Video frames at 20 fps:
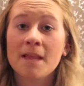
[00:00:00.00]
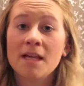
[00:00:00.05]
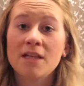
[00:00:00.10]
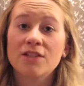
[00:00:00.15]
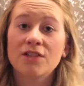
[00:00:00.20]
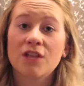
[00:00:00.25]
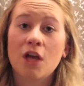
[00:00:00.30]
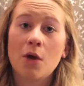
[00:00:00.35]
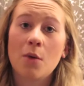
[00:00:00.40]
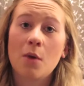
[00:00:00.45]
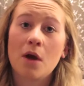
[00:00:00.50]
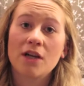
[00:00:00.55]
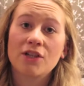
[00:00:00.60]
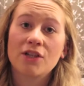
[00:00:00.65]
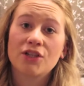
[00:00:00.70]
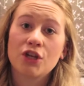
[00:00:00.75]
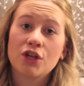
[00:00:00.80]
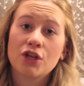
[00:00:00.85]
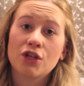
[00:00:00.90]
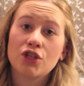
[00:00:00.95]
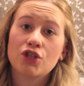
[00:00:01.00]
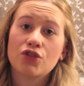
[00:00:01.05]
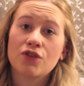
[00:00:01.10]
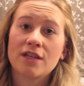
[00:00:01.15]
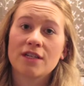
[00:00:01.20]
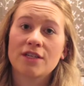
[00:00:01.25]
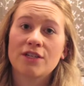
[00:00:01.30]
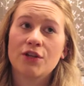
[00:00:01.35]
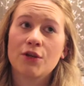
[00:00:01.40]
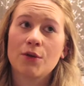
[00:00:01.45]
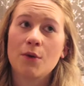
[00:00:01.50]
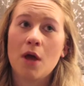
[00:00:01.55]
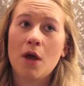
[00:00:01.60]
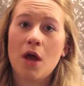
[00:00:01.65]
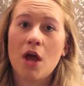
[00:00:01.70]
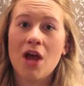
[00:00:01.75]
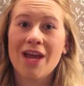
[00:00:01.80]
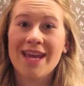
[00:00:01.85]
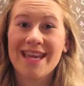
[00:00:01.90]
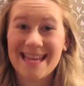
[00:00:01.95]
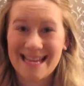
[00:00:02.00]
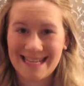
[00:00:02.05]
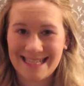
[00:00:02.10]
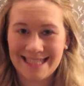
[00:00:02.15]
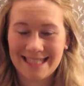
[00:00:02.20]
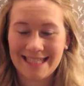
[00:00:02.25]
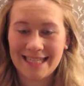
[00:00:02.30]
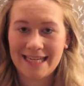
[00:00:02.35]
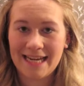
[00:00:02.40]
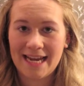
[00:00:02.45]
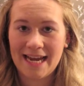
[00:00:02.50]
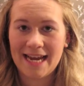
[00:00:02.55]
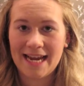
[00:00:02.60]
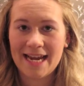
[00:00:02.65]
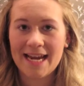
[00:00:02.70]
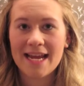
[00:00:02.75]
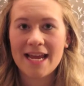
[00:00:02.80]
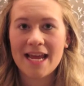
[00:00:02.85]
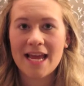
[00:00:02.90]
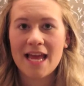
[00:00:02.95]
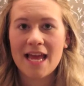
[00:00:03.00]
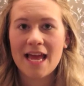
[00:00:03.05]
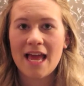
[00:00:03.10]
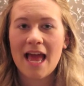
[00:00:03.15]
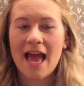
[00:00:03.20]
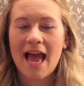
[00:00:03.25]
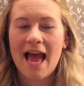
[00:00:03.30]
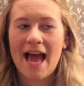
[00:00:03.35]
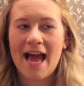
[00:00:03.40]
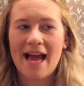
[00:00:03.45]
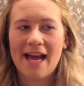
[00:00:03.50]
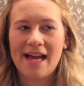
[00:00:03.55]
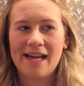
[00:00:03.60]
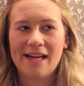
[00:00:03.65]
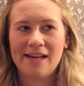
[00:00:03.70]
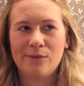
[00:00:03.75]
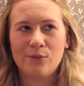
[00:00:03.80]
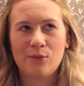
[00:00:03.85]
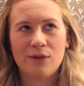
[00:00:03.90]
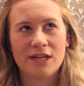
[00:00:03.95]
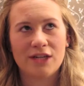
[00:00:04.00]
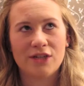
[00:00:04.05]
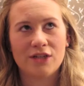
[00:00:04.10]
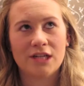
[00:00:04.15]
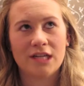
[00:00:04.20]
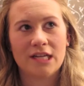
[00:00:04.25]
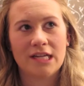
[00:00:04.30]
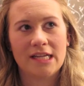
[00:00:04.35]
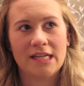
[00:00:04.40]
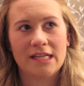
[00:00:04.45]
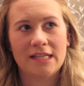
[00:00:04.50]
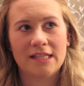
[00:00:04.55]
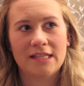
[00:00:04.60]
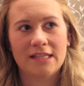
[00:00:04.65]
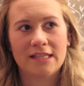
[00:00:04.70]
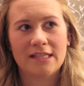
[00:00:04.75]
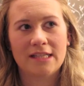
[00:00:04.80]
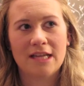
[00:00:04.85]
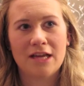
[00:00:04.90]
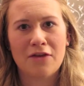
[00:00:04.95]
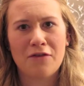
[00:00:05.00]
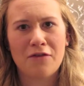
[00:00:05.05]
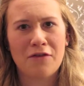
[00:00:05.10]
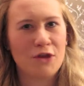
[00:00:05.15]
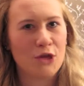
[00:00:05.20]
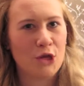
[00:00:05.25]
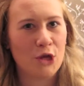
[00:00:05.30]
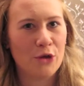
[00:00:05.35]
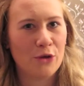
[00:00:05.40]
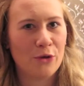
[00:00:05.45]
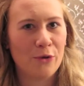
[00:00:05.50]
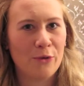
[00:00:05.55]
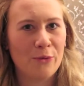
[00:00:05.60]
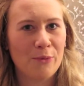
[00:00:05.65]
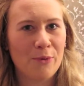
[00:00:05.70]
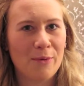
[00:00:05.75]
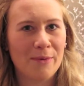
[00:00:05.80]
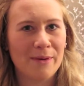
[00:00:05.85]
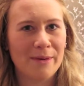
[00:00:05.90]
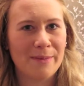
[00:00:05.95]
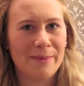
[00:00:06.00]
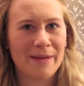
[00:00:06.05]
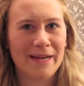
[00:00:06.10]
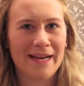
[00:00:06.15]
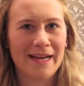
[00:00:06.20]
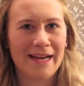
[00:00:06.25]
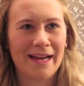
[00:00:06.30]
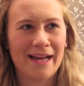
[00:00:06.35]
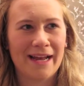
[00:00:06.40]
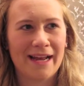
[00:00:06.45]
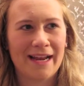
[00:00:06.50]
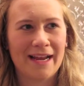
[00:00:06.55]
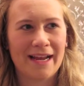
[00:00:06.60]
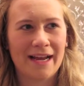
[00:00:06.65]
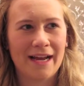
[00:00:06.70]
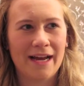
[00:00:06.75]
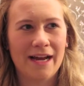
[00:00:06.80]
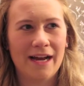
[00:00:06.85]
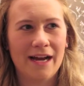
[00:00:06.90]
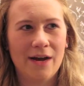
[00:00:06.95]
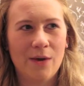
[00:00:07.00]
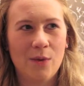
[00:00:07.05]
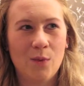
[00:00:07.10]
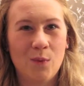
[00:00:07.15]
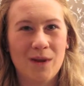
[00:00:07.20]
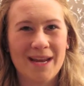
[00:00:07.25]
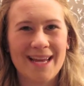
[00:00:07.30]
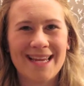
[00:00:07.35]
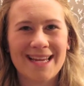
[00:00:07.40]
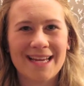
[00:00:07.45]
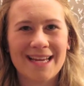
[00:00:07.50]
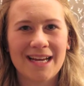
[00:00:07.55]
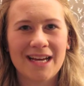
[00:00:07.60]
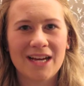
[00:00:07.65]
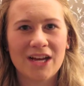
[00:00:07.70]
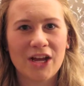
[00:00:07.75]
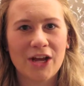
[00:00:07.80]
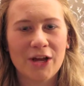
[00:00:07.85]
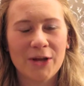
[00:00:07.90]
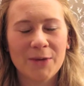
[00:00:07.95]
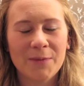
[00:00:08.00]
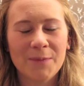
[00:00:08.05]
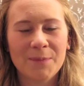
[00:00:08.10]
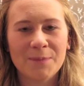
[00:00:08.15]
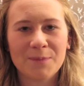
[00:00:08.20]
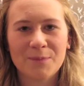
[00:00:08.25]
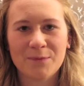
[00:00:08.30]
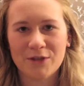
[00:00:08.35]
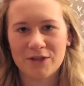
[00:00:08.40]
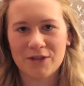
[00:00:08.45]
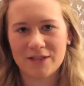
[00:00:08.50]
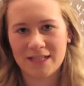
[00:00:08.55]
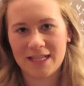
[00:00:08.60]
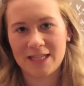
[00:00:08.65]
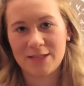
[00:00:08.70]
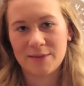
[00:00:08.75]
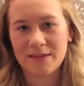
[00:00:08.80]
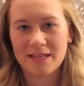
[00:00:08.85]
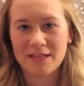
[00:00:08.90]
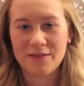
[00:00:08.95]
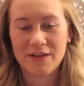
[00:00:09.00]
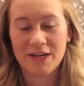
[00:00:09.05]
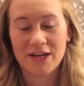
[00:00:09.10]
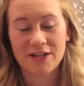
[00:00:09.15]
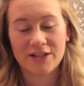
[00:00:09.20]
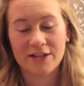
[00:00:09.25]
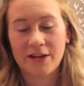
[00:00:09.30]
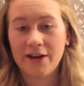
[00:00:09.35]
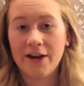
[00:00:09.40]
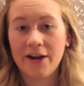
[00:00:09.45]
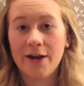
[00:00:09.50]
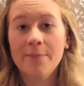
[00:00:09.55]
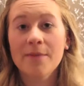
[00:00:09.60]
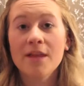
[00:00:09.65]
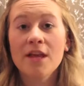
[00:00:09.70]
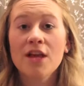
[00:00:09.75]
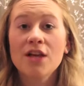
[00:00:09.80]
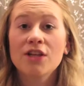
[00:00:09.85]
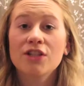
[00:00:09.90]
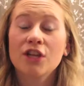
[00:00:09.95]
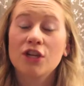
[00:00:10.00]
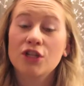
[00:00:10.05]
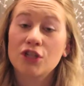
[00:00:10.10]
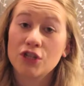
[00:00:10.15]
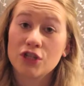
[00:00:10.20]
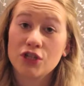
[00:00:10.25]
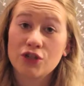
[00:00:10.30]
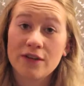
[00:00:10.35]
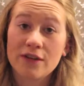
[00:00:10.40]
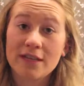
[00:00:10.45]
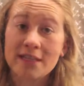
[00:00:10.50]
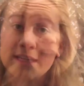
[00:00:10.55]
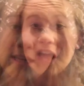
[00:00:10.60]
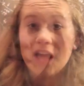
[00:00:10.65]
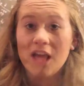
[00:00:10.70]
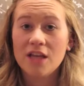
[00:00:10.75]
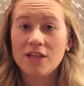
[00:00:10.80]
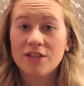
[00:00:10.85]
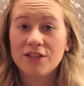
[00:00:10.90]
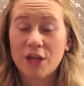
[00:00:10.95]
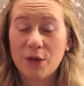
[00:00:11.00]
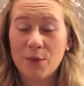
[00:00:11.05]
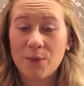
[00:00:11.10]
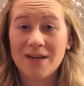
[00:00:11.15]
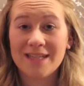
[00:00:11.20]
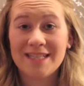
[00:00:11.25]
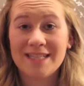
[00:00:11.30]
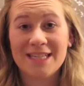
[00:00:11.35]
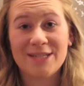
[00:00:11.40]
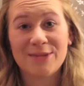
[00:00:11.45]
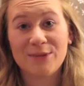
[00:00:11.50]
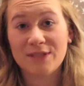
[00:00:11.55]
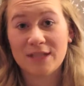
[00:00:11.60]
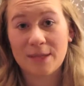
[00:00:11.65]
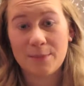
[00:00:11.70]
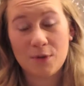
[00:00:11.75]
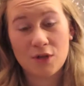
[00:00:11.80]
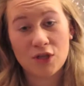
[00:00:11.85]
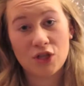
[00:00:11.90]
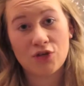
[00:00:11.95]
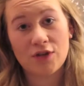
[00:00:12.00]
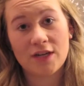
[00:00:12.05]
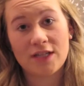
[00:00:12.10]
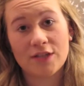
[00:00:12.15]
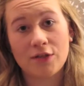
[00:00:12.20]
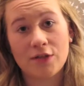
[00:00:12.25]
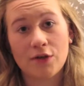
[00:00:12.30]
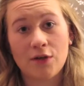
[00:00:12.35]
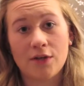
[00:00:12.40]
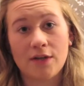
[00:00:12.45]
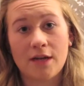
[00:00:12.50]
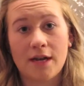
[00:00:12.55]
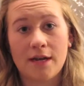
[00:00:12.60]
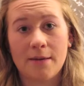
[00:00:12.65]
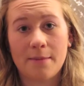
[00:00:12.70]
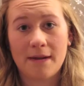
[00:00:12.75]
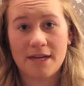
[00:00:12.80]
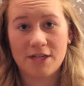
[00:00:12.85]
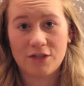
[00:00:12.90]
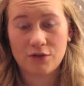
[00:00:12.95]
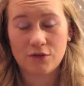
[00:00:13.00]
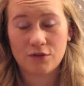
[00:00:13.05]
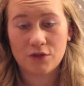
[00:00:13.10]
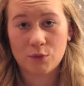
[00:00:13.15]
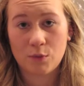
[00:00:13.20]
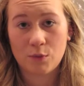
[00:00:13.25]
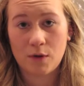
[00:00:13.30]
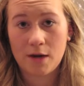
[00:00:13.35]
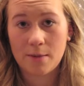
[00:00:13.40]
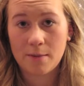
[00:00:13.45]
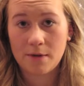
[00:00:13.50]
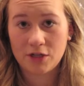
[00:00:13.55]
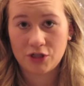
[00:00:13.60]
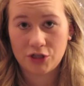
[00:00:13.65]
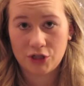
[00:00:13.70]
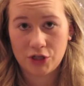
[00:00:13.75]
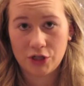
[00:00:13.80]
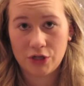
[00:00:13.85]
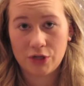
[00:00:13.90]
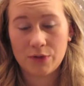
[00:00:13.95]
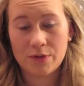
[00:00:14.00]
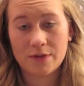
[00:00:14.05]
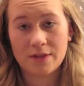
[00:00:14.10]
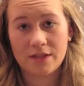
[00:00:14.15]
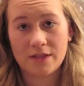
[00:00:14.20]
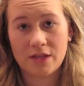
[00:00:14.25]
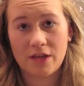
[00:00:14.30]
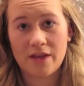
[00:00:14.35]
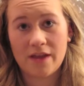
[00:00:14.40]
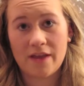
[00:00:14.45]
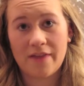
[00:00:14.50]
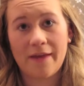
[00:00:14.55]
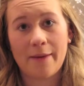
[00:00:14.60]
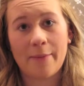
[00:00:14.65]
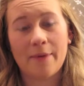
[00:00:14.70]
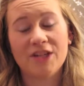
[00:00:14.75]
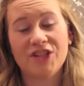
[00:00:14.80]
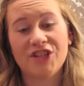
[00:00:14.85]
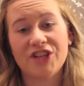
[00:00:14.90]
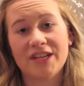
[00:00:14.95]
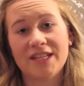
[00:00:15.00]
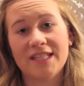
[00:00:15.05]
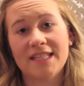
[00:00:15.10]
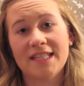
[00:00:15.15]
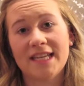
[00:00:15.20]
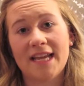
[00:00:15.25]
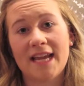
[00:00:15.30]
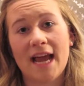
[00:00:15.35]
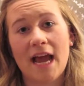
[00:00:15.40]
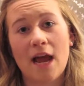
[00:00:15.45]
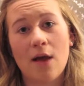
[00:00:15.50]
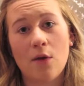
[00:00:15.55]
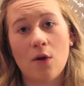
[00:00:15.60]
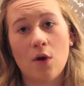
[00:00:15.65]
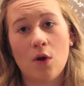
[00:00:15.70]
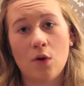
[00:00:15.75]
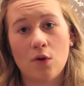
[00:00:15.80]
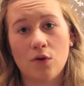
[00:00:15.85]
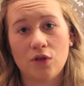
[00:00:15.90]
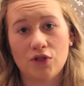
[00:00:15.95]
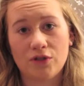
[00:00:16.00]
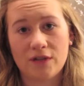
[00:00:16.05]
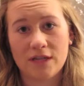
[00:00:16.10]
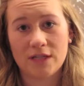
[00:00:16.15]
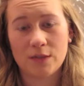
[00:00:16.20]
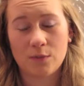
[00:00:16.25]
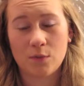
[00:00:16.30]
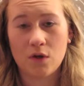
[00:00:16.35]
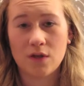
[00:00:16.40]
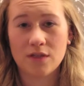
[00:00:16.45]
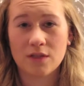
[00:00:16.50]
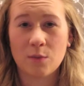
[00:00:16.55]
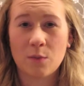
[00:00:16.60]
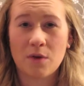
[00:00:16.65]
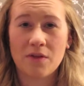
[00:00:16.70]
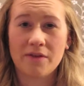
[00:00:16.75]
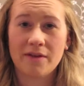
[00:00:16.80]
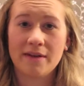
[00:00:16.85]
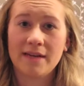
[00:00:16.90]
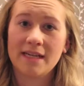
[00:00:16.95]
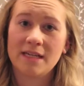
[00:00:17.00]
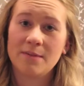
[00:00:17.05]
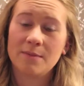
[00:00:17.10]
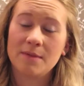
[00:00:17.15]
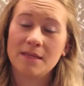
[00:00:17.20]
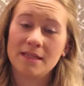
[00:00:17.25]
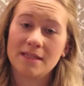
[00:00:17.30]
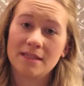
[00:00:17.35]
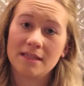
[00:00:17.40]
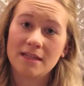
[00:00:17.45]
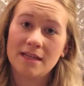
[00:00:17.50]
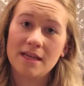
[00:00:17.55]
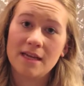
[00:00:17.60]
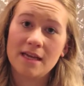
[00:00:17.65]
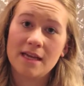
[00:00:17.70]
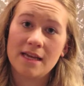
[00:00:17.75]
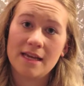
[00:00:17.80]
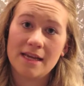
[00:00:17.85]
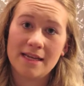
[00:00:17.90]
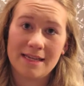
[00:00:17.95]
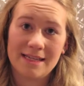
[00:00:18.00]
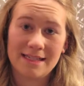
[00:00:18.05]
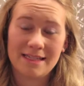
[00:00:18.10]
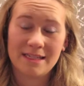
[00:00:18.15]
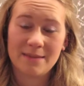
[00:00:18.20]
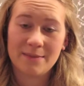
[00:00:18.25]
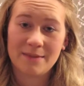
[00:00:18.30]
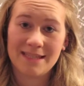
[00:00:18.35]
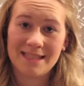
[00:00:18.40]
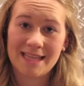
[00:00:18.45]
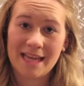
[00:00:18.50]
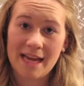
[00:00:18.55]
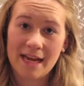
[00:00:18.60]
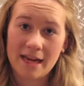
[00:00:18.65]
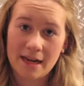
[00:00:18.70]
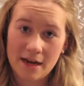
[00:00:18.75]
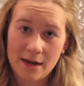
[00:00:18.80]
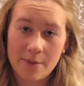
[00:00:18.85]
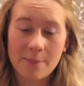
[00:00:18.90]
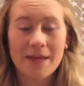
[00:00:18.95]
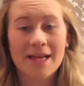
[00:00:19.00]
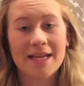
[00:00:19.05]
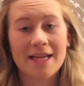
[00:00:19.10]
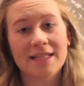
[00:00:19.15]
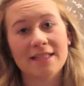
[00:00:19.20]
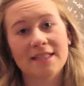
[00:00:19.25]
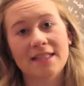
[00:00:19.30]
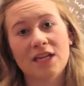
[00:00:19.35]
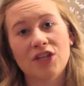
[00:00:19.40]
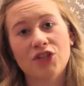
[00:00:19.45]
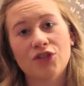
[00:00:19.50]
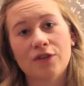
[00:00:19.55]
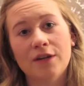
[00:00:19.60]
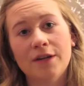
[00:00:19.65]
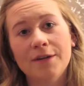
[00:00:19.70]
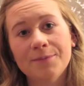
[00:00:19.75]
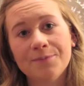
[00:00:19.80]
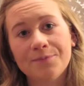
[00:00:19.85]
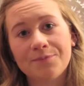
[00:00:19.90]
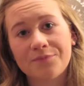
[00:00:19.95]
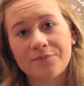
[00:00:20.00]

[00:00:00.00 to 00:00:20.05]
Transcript: So I took the dress to her yesterday, which is, for you, will probably be like a week ago, because that's when this video is going up. So I took the dress to her. So what I did was I put the dress on and I made sure I was wearing my shoes so that way she could see how long the dress was and whether it needed to be taken up, etc.